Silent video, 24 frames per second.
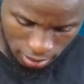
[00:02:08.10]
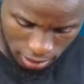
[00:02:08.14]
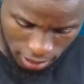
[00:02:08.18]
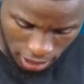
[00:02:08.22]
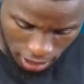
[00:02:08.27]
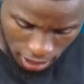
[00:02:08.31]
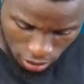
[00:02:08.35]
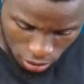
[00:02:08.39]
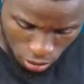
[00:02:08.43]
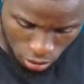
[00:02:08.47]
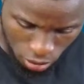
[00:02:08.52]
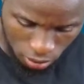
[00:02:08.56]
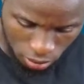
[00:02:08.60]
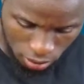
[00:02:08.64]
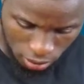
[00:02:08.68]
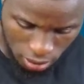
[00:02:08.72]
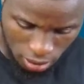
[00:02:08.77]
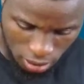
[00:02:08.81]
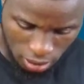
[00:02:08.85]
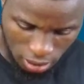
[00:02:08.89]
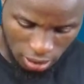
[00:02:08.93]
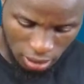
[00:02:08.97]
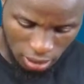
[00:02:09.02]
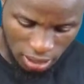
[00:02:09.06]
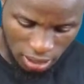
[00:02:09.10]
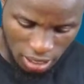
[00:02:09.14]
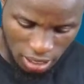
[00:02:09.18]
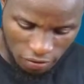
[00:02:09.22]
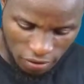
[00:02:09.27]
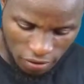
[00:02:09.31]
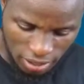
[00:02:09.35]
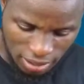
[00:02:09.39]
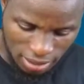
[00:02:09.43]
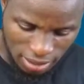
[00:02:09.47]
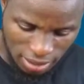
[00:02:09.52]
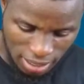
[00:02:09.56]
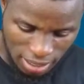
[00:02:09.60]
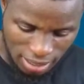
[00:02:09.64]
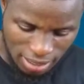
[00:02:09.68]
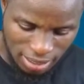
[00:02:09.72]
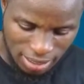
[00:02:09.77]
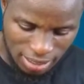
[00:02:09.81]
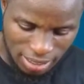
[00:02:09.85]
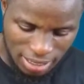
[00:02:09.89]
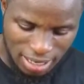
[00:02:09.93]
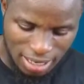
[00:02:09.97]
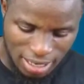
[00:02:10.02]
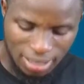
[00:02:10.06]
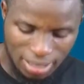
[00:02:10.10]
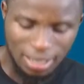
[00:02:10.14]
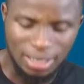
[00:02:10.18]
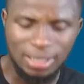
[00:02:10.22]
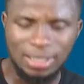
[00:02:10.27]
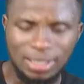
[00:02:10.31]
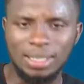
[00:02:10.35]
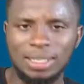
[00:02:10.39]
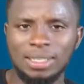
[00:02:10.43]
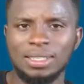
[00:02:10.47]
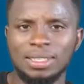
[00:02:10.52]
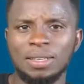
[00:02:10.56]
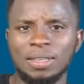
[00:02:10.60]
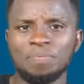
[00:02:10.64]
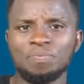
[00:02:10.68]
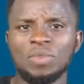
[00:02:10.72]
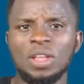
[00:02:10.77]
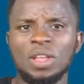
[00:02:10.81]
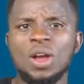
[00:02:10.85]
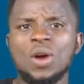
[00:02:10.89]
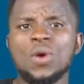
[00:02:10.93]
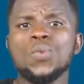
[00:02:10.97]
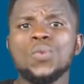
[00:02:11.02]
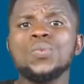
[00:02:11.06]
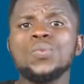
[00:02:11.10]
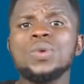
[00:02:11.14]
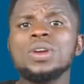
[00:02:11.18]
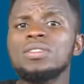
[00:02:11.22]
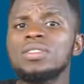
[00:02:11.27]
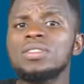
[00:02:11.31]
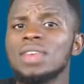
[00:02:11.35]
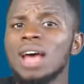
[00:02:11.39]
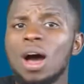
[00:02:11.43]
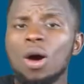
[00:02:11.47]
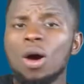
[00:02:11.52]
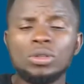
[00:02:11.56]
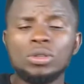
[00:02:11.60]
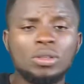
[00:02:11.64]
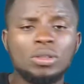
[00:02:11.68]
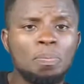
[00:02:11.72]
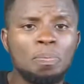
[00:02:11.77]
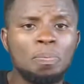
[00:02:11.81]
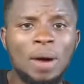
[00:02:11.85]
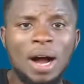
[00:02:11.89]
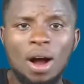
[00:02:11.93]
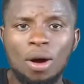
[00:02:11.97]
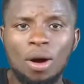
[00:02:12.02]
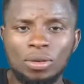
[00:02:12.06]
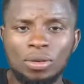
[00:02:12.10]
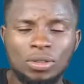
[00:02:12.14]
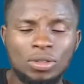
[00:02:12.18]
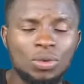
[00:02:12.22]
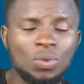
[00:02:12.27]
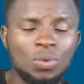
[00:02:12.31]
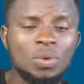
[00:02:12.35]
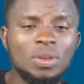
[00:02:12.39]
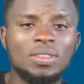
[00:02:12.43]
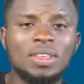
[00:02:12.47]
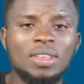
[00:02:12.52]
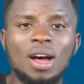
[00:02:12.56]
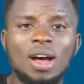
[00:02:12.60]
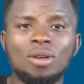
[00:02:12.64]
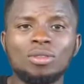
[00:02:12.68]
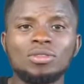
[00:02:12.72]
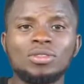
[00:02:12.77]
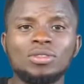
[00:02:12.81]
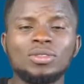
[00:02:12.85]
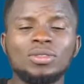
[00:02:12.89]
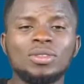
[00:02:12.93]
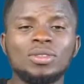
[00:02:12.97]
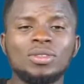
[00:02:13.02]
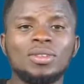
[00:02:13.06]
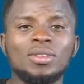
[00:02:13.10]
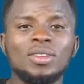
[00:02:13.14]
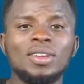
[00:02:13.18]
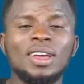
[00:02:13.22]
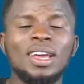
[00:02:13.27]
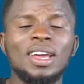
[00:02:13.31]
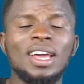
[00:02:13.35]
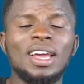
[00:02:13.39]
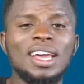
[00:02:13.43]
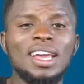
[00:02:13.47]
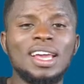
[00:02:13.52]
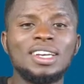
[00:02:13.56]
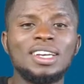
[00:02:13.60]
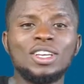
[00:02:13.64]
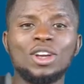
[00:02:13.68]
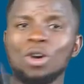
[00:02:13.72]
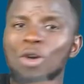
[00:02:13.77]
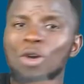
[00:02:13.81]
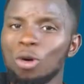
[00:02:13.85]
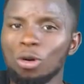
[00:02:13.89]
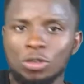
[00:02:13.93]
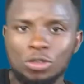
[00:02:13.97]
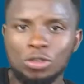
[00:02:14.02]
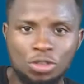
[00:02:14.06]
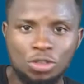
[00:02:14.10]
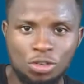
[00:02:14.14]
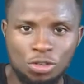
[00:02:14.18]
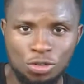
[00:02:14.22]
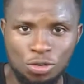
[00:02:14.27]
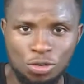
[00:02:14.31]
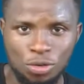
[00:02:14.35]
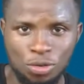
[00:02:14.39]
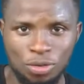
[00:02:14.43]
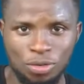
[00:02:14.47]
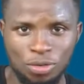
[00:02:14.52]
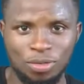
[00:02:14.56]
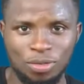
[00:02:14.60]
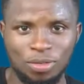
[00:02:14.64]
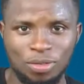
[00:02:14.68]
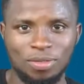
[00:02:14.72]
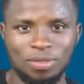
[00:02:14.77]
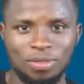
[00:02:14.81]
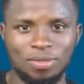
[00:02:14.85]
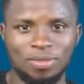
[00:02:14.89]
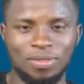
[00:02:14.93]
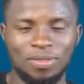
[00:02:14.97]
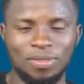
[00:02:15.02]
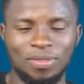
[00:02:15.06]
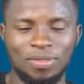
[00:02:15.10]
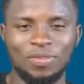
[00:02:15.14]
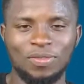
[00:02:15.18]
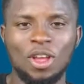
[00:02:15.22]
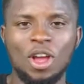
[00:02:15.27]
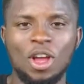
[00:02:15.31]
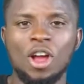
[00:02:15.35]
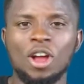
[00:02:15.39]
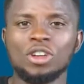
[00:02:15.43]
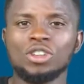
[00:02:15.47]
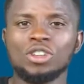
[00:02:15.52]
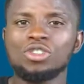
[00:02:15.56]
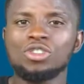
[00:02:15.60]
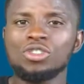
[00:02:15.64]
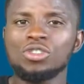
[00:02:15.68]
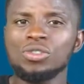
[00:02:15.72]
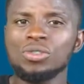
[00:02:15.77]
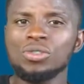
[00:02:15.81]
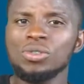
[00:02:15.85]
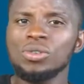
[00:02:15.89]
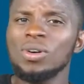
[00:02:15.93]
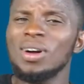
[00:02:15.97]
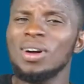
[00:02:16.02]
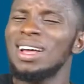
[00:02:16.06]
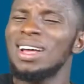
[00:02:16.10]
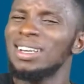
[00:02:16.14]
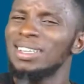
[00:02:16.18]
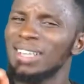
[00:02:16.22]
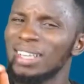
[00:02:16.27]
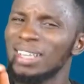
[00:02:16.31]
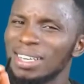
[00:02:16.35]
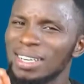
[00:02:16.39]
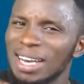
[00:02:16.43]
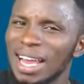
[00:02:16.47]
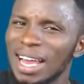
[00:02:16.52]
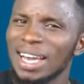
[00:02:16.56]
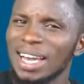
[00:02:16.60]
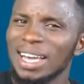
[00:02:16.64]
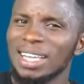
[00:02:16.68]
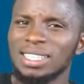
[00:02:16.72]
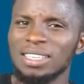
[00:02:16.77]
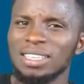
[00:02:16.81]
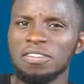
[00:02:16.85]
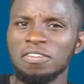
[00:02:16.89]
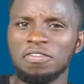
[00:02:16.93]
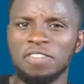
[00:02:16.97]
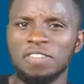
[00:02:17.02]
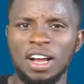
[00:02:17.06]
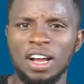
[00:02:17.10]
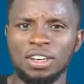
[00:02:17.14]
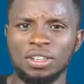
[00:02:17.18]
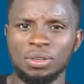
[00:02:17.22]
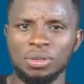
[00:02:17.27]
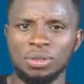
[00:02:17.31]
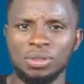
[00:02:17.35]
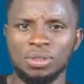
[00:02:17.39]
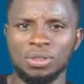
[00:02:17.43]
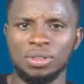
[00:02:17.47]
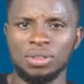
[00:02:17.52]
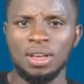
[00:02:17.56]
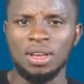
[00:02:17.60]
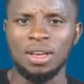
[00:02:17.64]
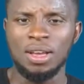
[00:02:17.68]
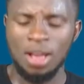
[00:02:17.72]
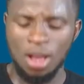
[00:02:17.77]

take note, if it decreases without bounds, without any control, through the negative values,